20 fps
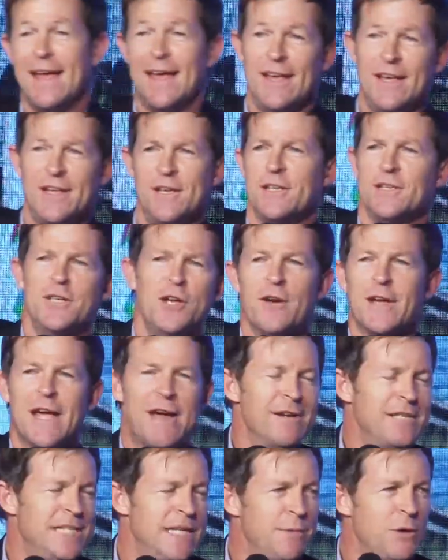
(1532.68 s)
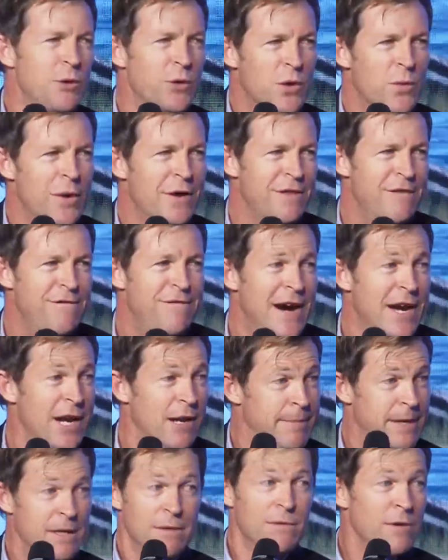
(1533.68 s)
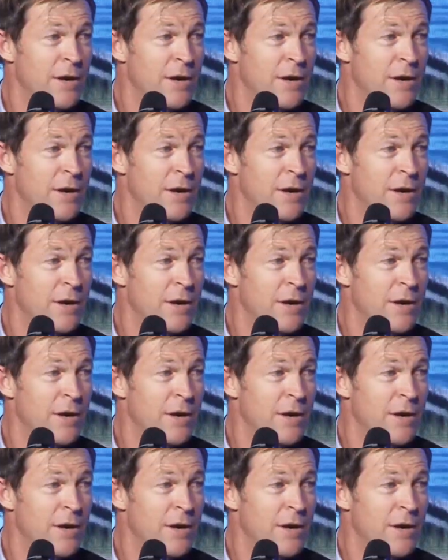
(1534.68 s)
so no guarantee we would have won the final. But